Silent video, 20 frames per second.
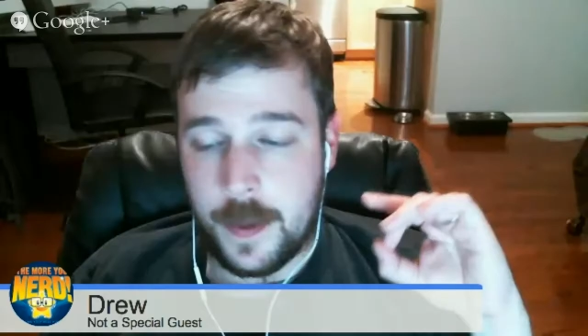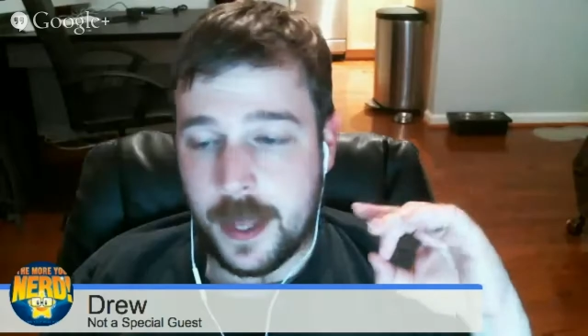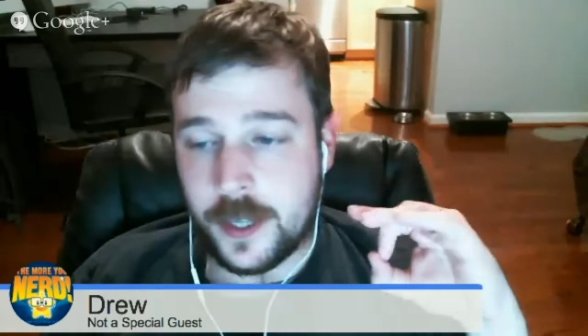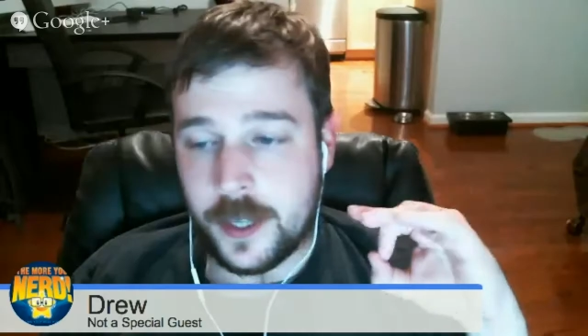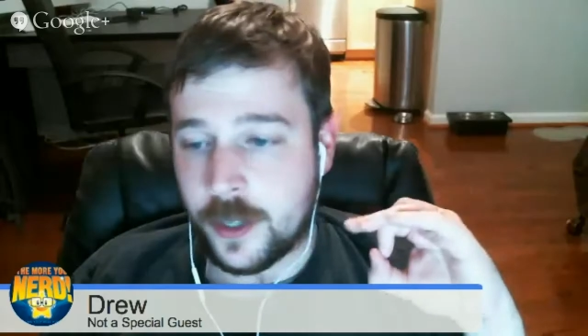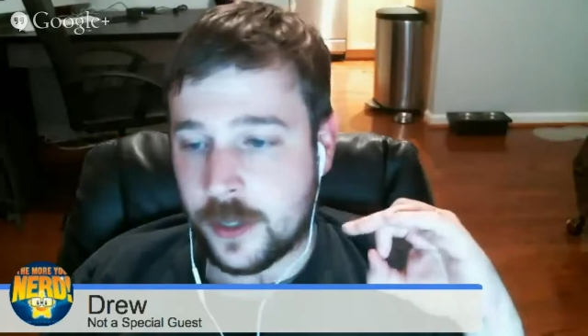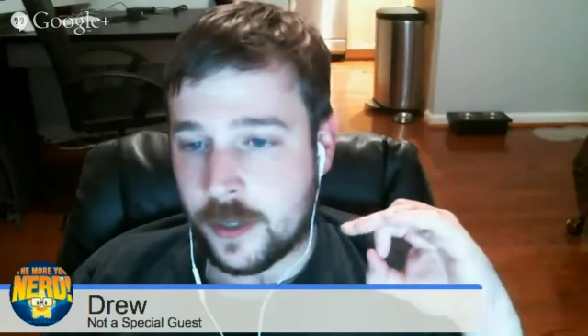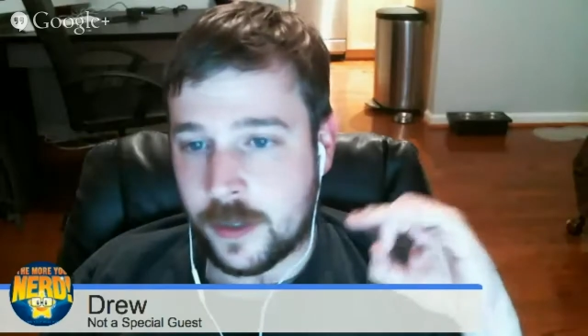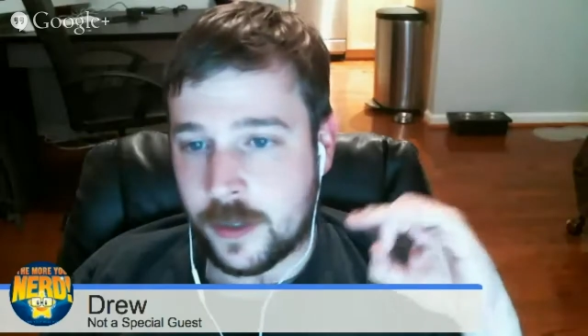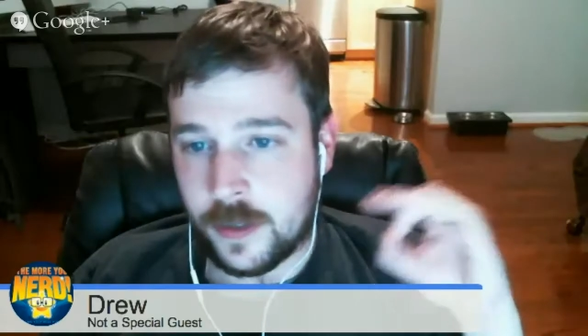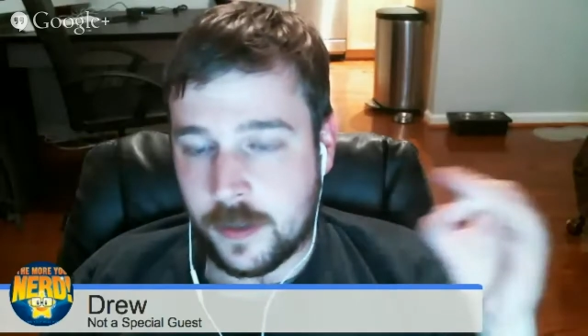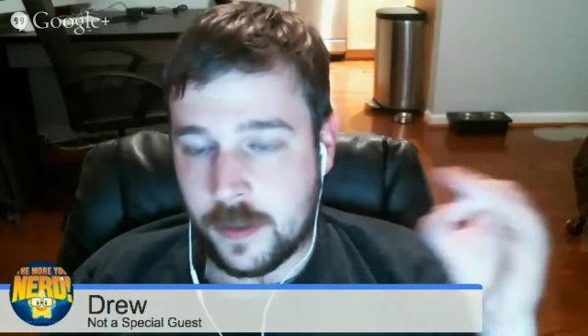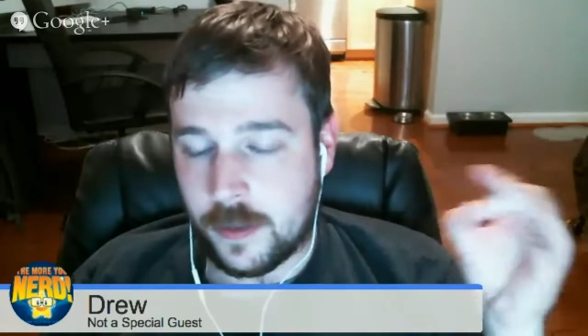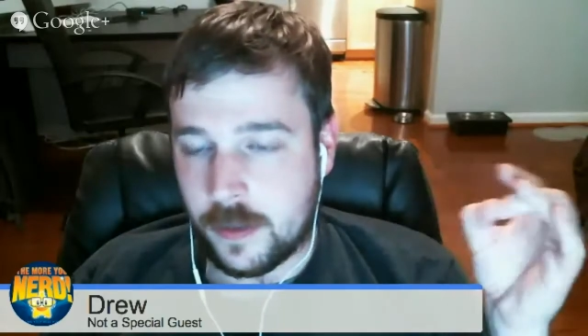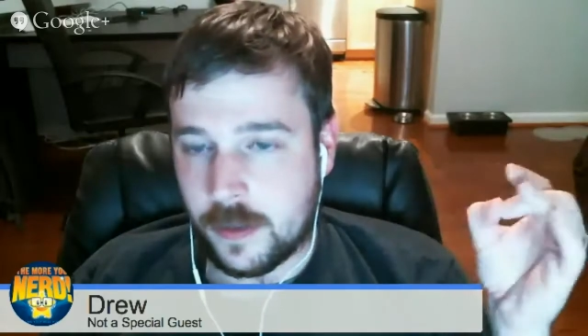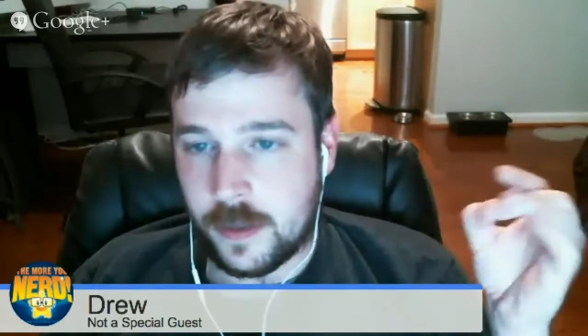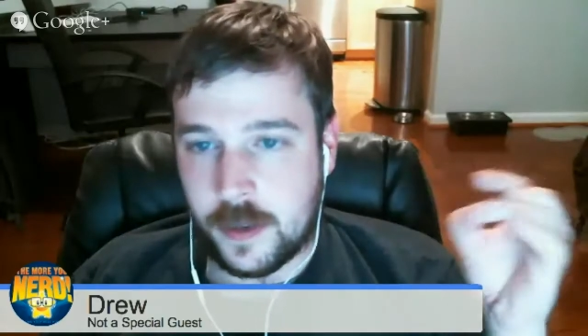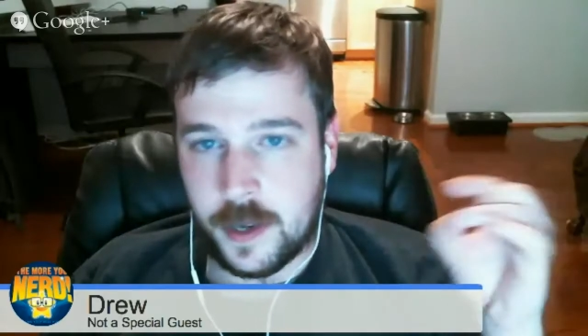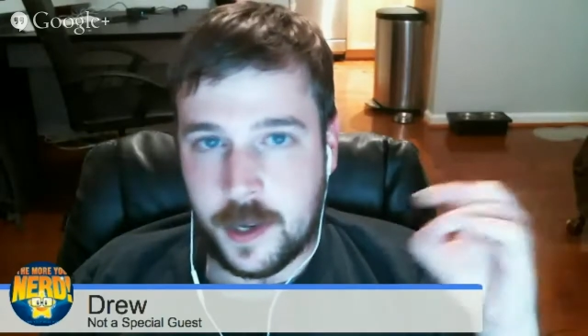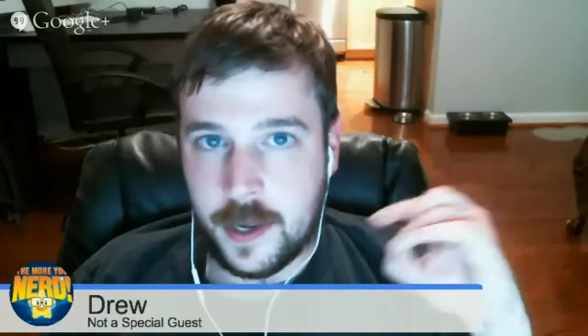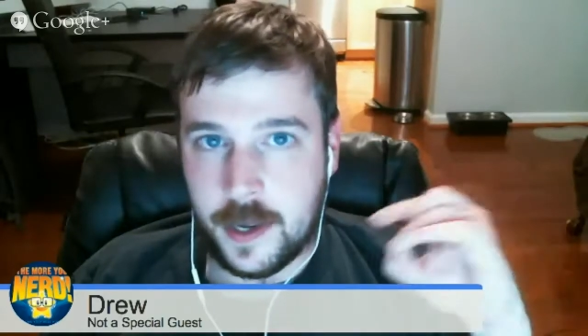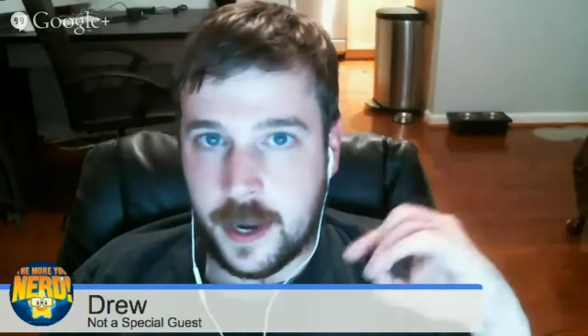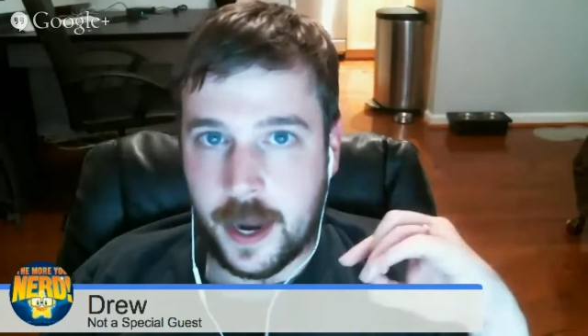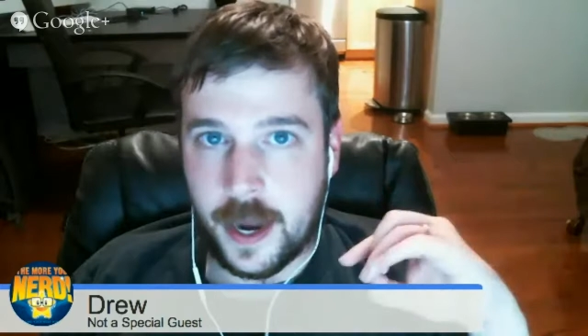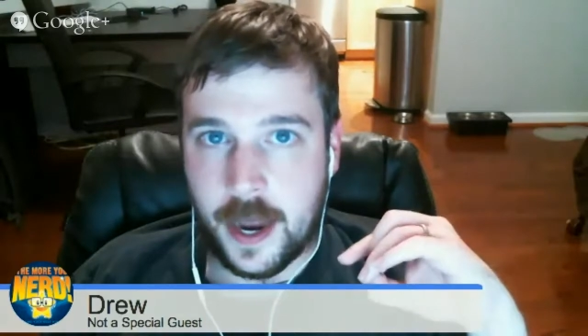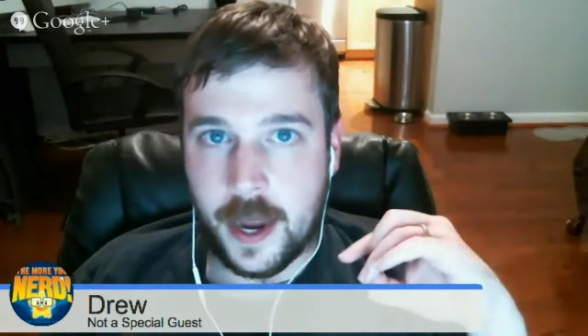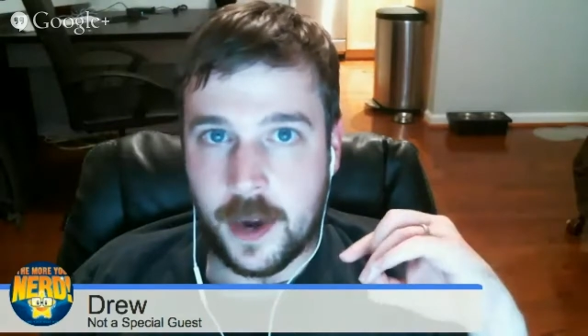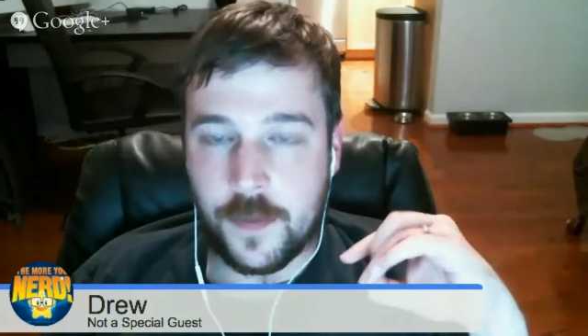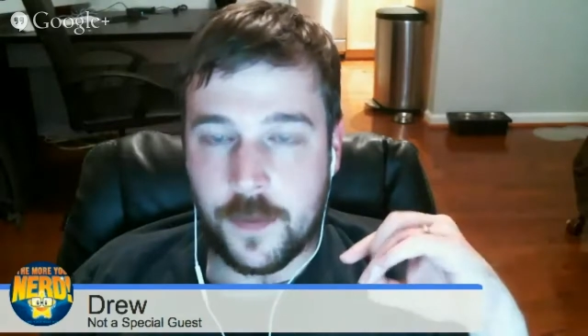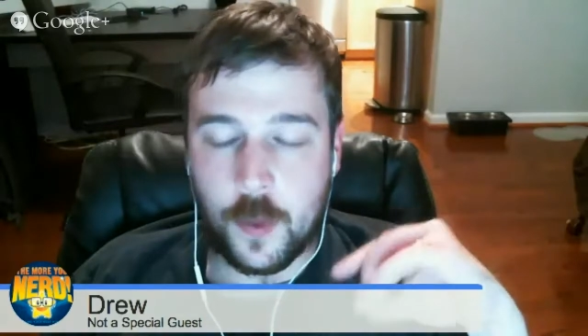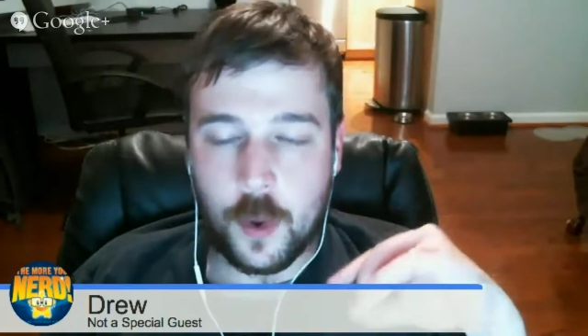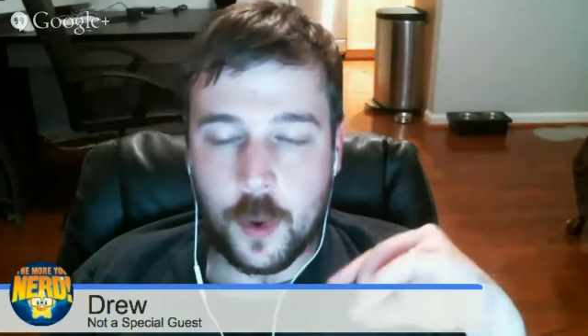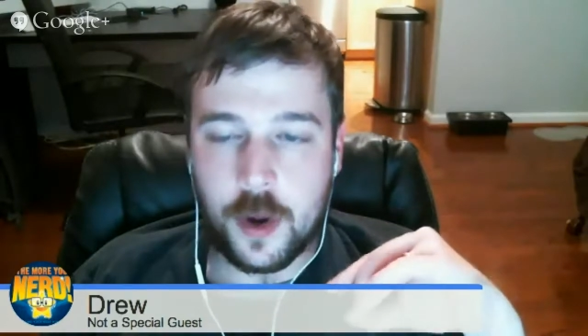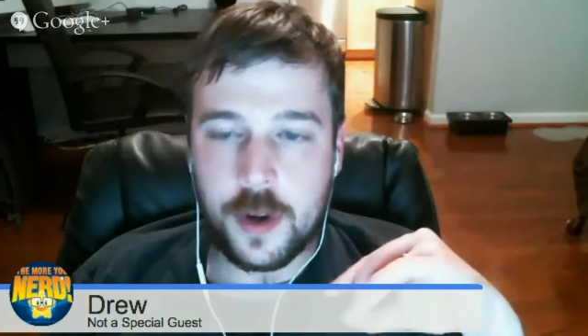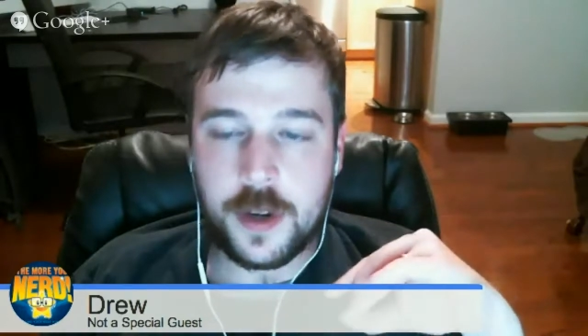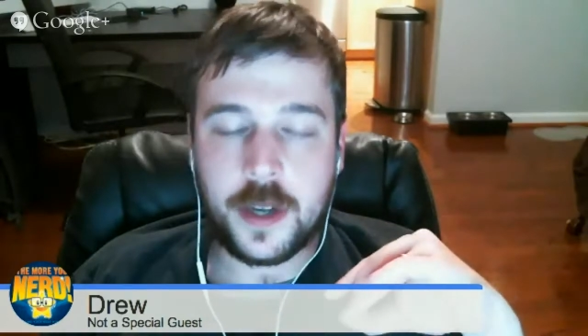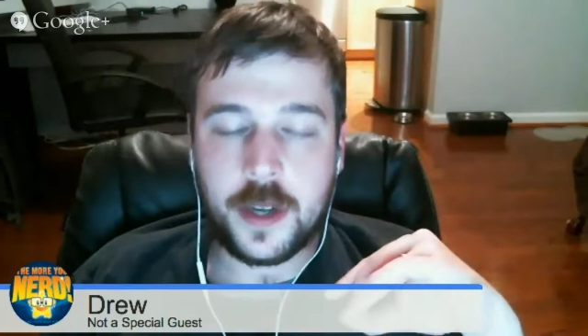they just can't afford